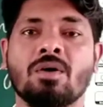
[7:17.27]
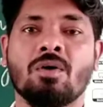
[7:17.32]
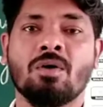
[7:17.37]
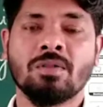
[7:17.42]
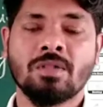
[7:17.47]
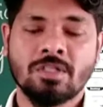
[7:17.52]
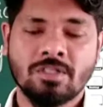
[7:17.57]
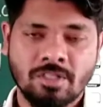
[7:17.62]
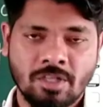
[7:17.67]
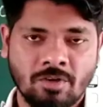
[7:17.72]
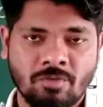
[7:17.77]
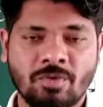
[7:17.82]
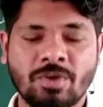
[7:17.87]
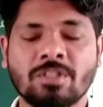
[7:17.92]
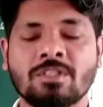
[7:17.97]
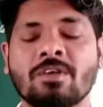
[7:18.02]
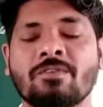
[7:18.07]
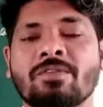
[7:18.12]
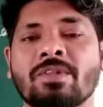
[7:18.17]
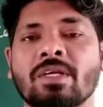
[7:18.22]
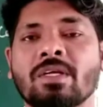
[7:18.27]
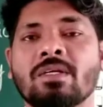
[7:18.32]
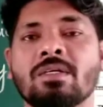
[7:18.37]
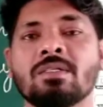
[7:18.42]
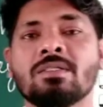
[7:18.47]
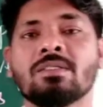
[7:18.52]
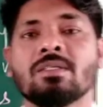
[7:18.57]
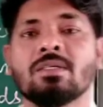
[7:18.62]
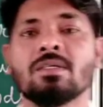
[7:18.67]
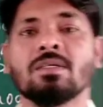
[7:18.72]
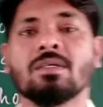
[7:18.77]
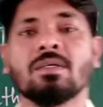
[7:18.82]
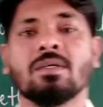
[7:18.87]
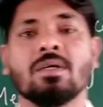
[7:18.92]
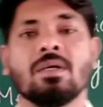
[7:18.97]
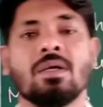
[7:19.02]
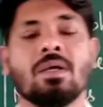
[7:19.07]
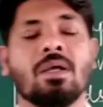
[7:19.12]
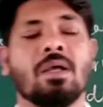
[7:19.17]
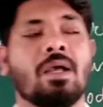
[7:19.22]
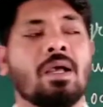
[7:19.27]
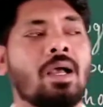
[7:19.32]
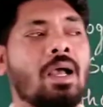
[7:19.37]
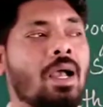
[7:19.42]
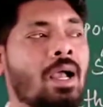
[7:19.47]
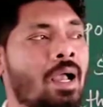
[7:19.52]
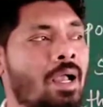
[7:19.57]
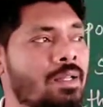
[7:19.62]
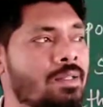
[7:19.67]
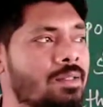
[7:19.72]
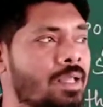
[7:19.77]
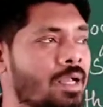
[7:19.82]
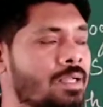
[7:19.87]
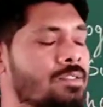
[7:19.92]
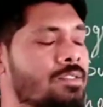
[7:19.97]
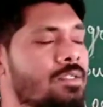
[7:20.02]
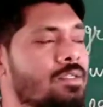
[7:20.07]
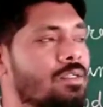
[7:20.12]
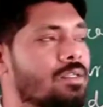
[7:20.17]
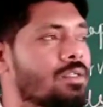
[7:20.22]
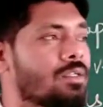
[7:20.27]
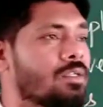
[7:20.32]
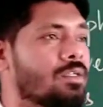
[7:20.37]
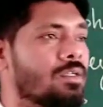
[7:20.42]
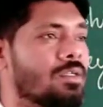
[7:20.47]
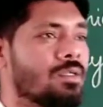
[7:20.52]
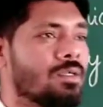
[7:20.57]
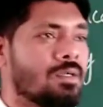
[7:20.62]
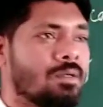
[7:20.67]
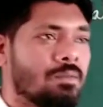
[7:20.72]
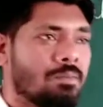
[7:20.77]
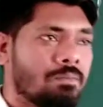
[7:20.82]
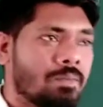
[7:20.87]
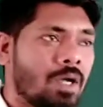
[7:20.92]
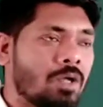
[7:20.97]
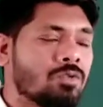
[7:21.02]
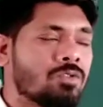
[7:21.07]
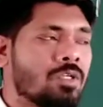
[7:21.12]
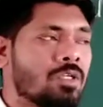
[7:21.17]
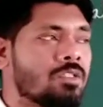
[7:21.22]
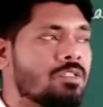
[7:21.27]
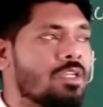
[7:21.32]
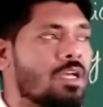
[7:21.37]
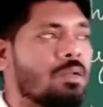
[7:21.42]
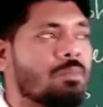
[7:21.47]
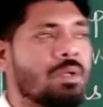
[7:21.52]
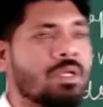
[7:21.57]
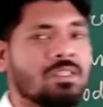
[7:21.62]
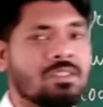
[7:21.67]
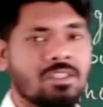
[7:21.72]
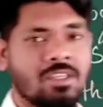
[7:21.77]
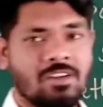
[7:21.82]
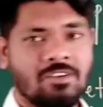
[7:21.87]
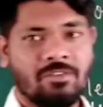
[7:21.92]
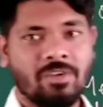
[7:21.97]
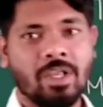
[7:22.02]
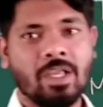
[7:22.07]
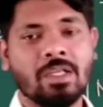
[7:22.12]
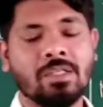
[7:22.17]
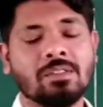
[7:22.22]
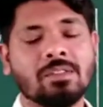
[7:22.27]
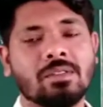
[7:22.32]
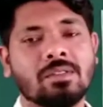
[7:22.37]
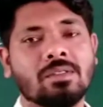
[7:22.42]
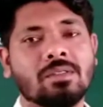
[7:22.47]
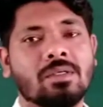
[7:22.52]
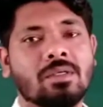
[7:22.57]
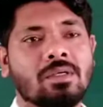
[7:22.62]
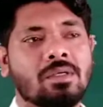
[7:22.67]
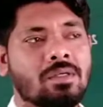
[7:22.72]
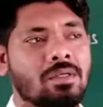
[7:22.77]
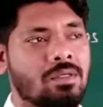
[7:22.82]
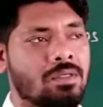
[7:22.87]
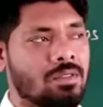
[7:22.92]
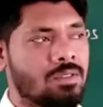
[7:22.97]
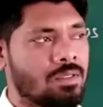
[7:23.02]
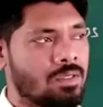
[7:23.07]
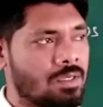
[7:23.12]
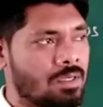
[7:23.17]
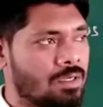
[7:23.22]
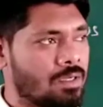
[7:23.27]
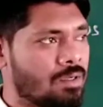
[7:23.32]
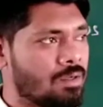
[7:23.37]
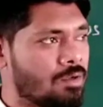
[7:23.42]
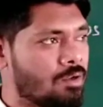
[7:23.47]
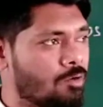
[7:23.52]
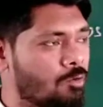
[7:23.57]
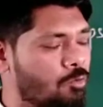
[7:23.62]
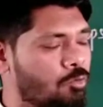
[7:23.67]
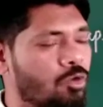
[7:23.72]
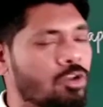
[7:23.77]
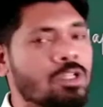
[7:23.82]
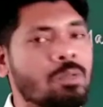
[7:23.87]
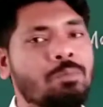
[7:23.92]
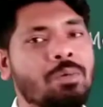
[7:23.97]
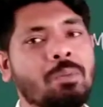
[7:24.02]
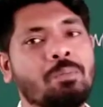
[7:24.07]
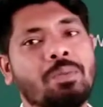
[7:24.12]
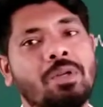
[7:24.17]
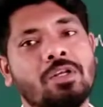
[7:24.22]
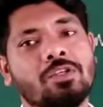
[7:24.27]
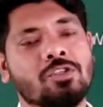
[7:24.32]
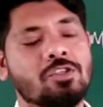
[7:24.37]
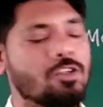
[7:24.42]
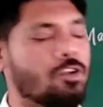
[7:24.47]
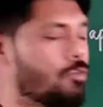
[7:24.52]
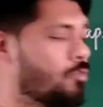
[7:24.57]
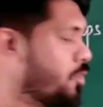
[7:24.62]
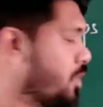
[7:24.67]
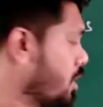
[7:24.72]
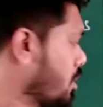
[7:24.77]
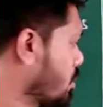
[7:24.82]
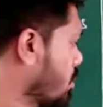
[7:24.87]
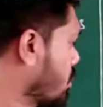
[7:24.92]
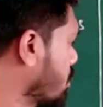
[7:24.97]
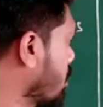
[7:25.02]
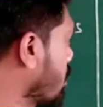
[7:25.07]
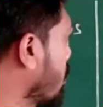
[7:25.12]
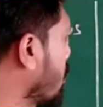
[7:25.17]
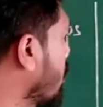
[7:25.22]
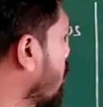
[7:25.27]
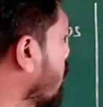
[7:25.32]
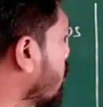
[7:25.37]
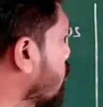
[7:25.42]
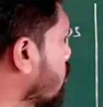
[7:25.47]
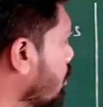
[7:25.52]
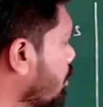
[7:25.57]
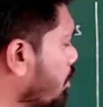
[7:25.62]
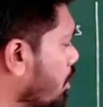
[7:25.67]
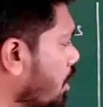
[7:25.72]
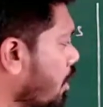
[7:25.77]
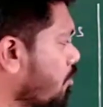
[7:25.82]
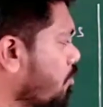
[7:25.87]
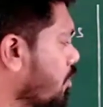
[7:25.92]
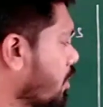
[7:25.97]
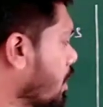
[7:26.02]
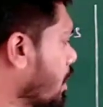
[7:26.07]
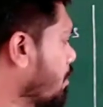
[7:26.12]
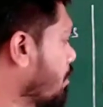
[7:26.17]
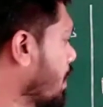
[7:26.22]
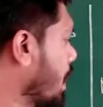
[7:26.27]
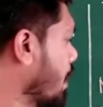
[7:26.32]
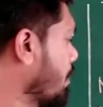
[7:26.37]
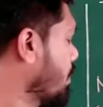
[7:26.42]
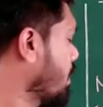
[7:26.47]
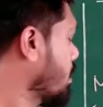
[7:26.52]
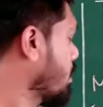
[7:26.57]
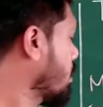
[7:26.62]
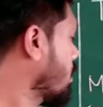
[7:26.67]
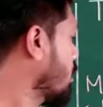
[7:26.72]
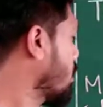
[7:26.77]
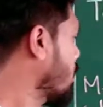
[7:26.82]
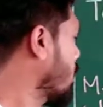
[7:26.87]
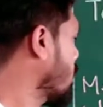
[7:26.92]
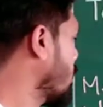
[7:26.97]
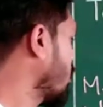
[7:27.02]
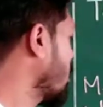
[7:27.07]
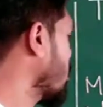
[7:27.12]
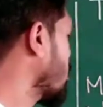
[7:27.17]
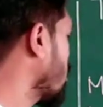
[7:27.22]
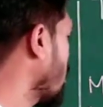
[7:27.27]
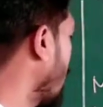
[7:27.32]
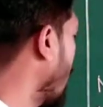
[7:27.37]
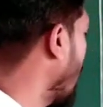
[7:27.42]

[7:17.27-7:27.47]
on the surface of the earth and that mountains are being surveyed for the preparation of this topographical map, so